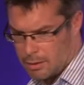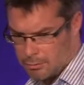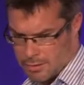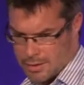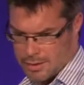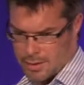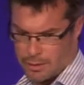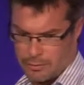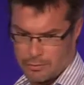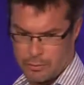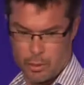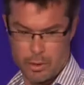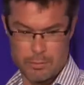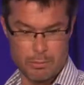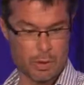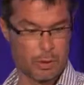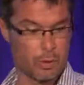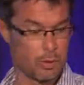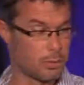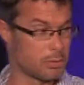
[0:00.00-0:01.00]
and receive VoIP
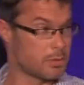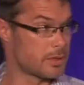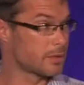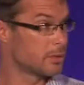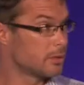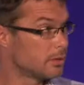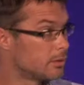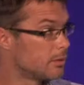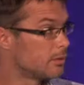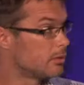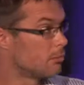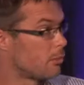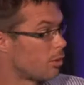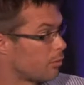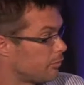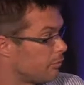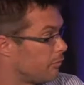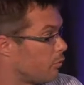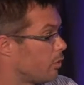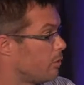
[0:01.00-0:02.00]
calls to
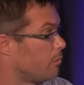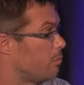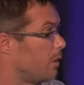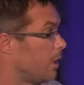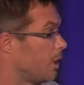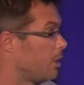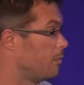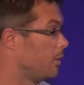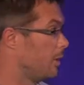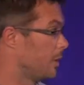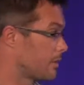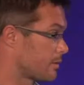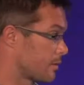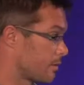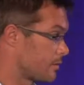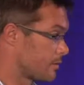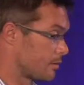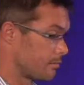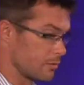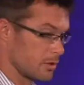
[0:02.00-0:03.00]
most VoIP PABX
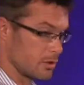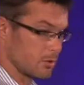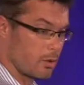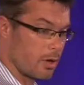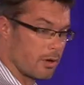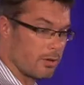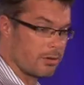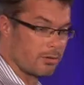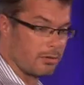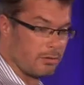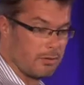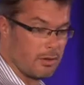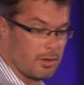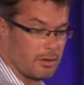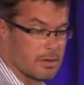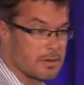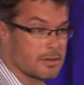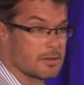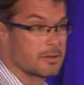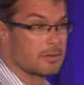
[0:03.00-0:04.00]
systems as well through
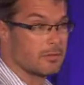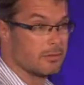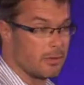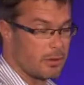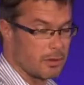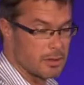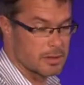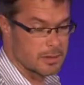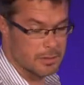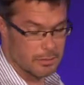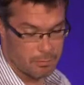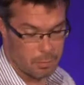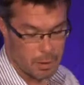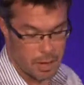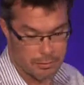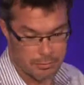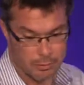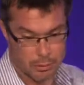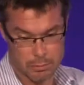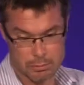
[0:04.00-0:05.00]
various
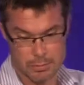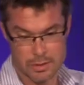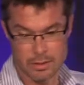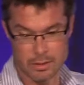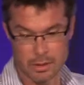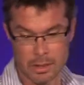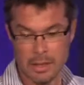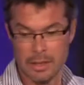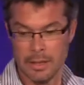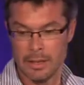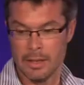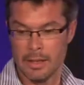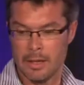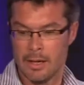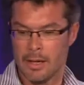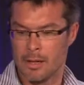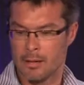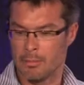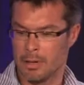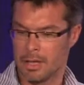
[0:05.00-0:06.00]
platforms.
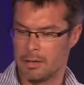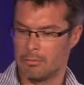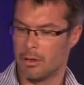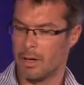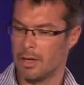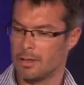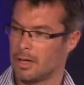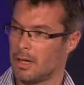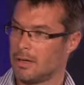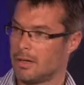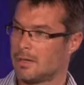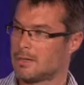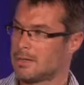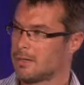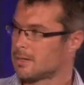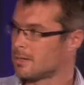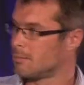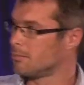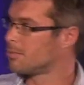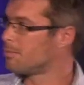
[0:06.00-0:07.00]
But then right down into
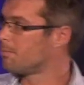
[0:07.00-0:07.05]
some